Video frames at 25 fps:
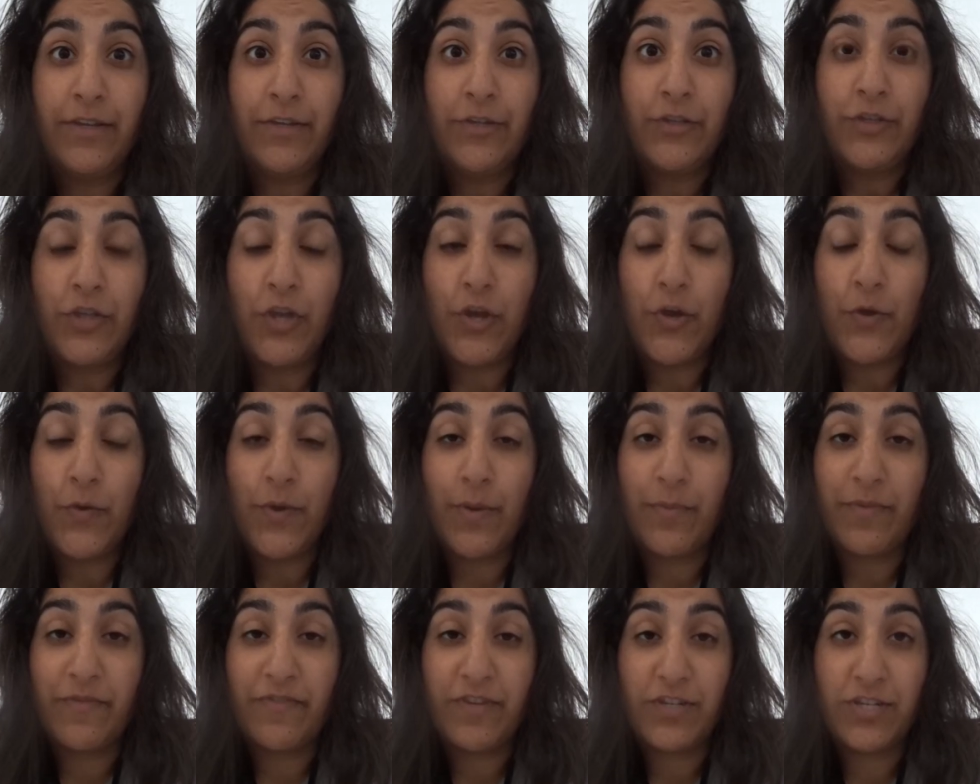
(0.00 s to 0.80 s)

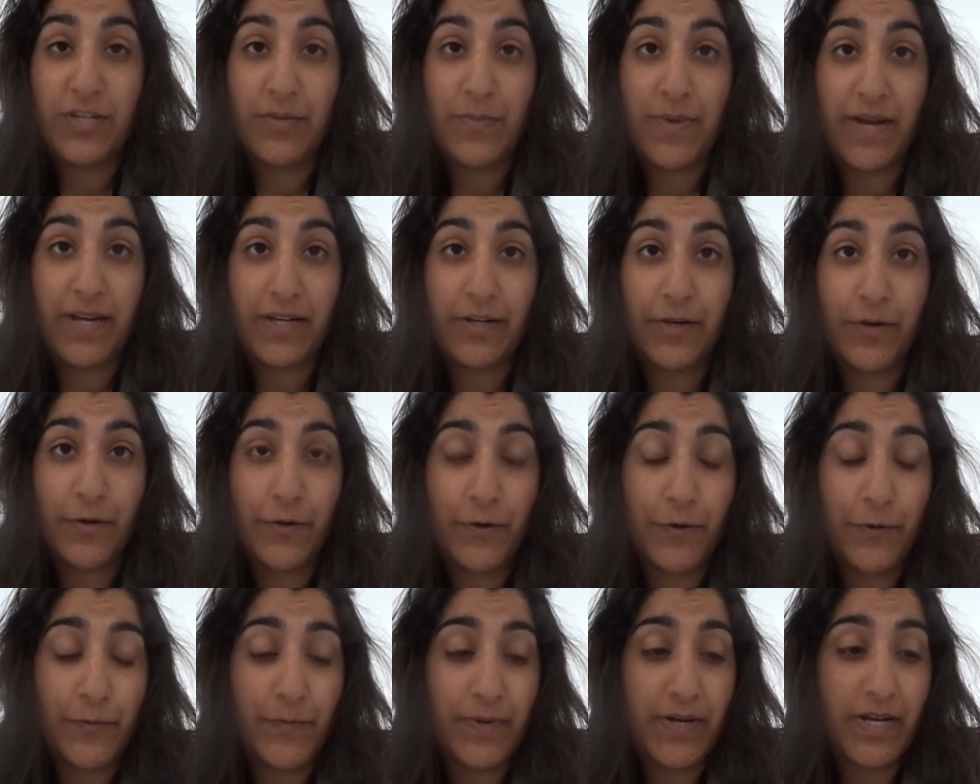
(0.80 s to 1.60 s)
So I'm officially back
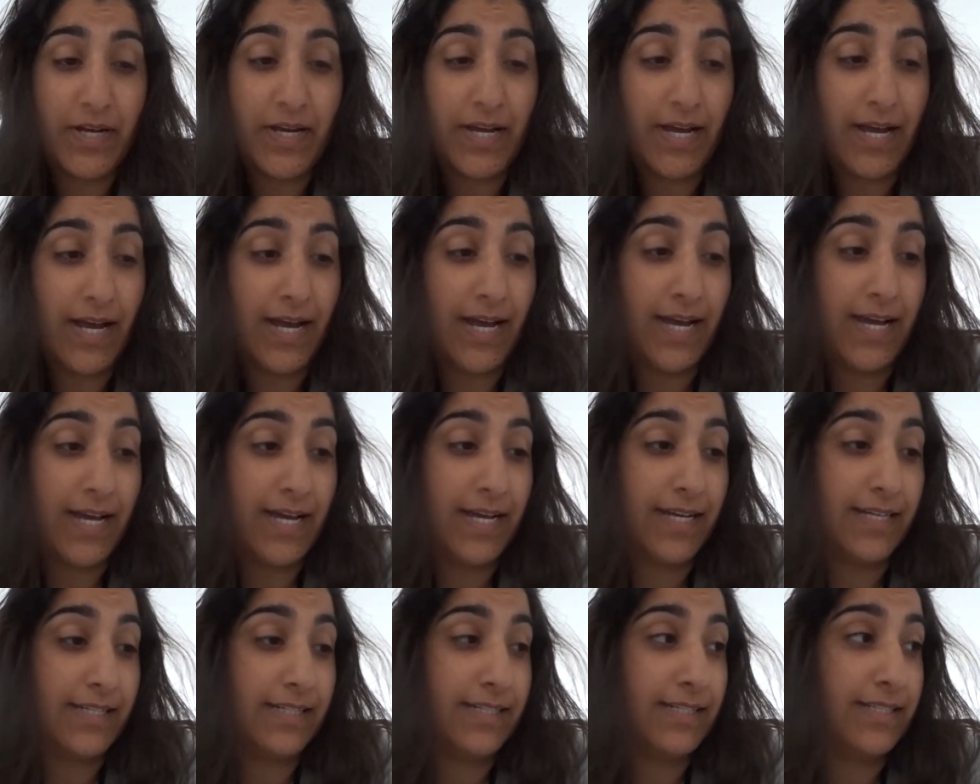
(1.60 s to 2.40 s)
home
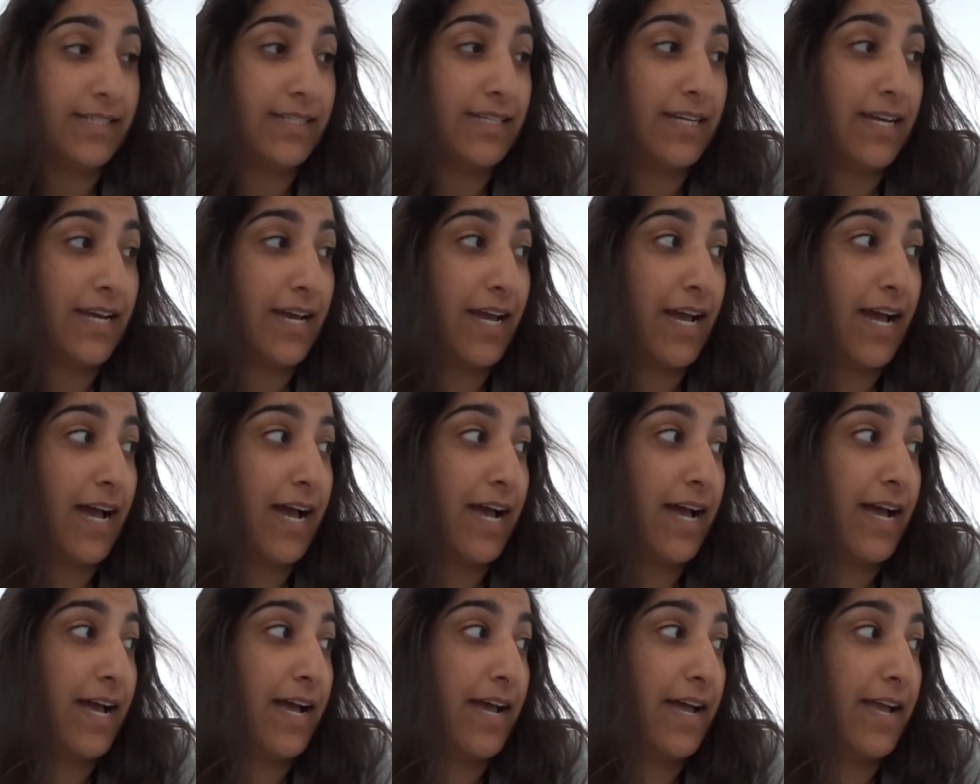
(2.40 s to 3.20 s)
and
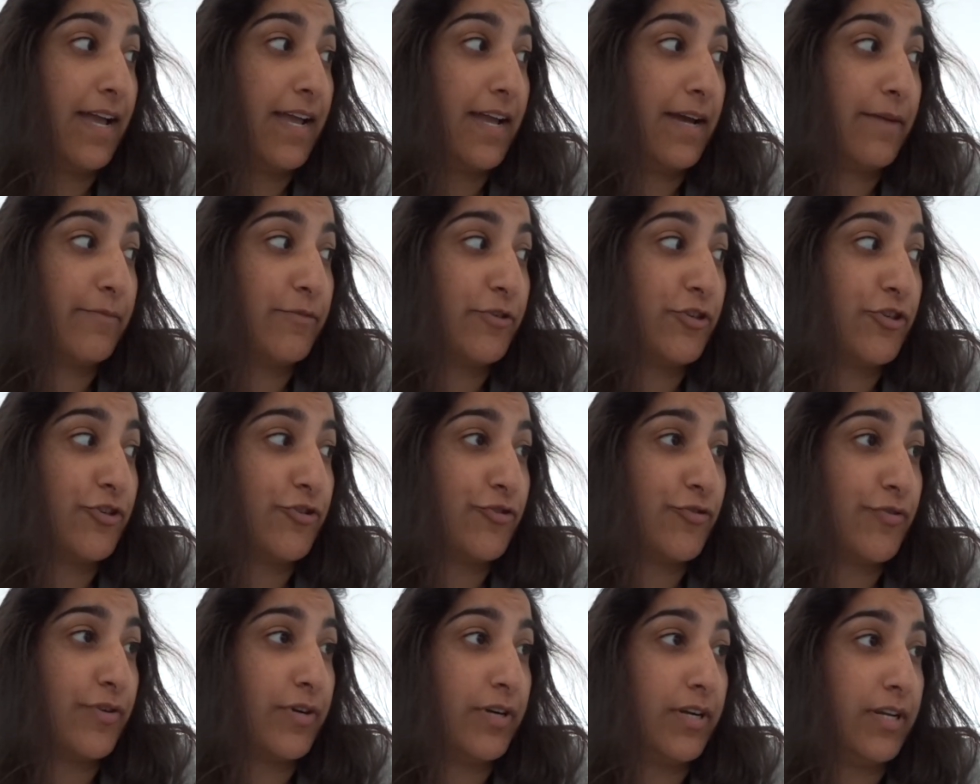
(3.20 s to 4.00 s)
I am
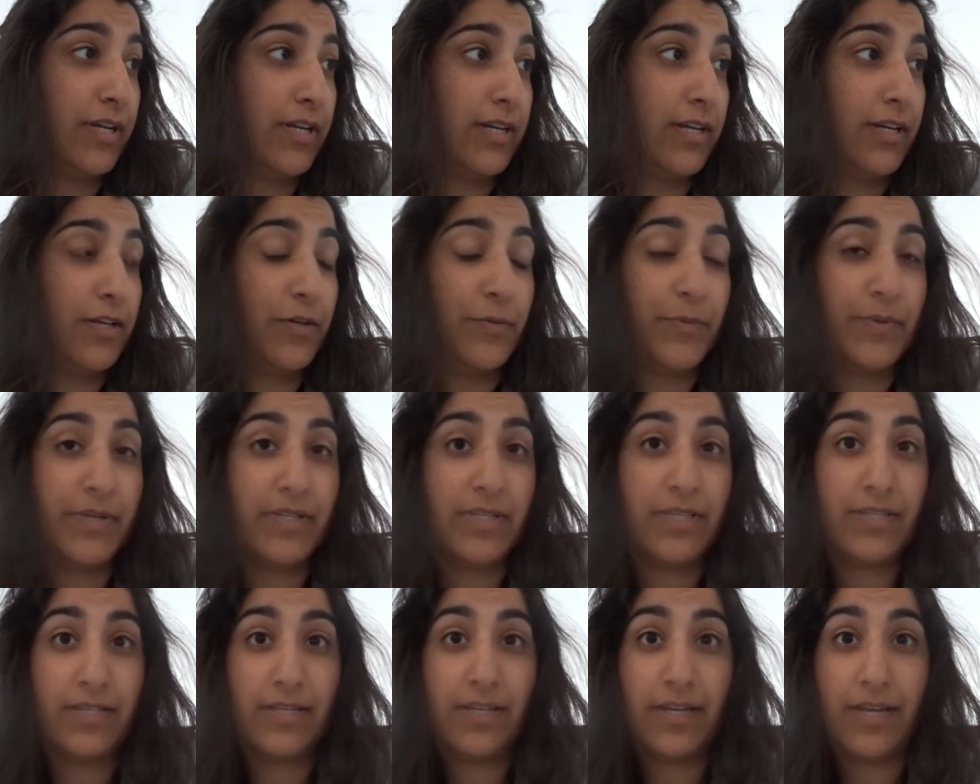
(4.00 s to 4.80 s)
struggling a little
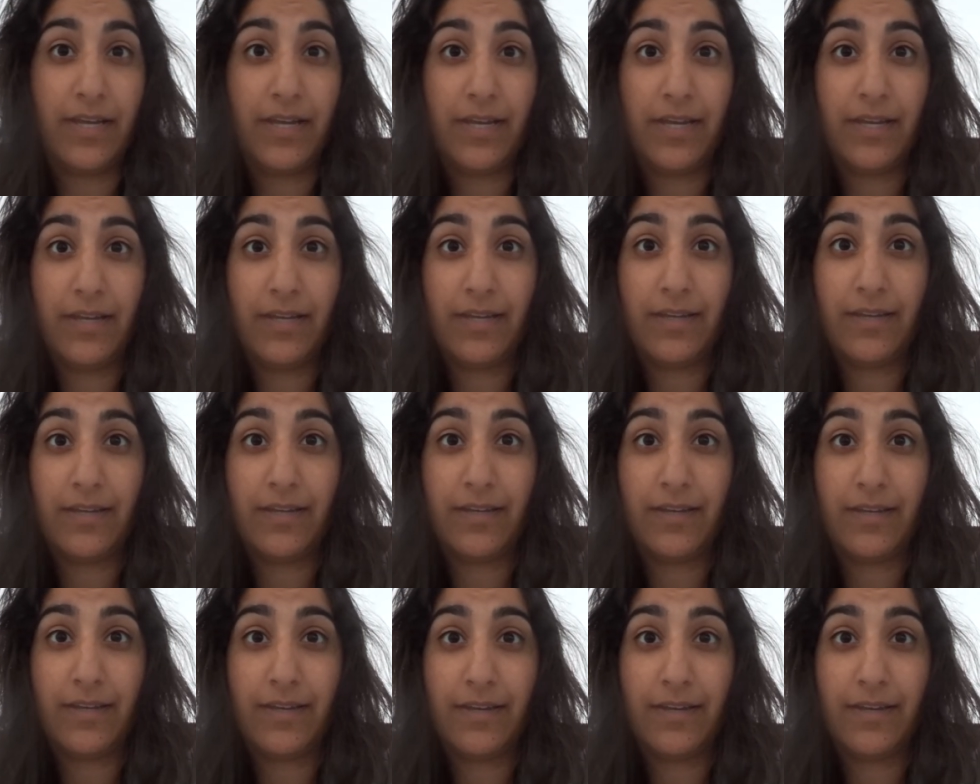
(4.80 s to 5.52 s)
bit today.